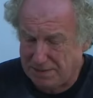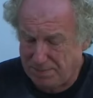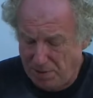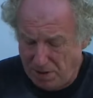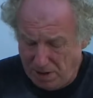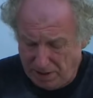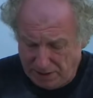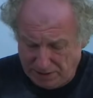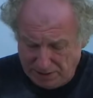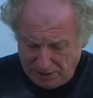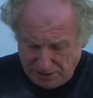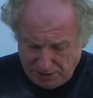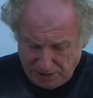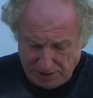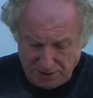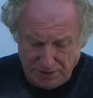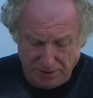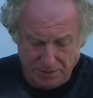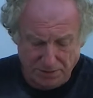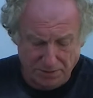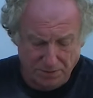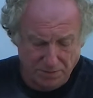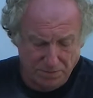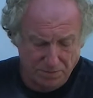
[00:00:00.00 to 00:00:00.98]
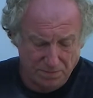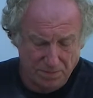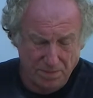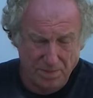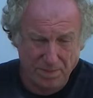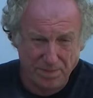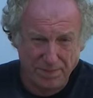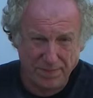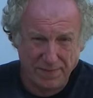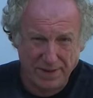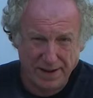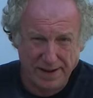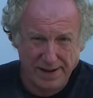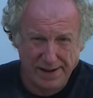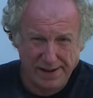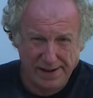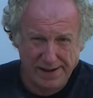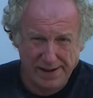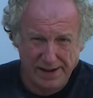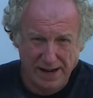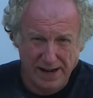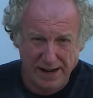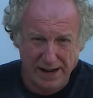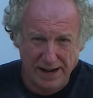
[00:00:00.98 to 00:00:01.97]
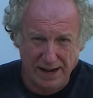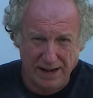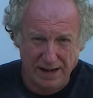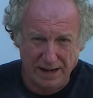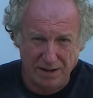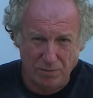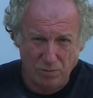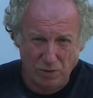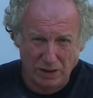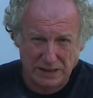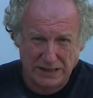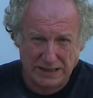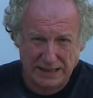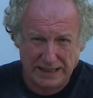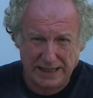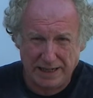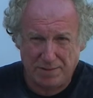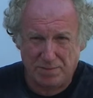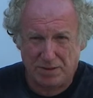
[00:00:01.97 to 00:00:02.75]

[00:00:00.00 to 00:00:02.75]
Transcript: Part 2. Once again,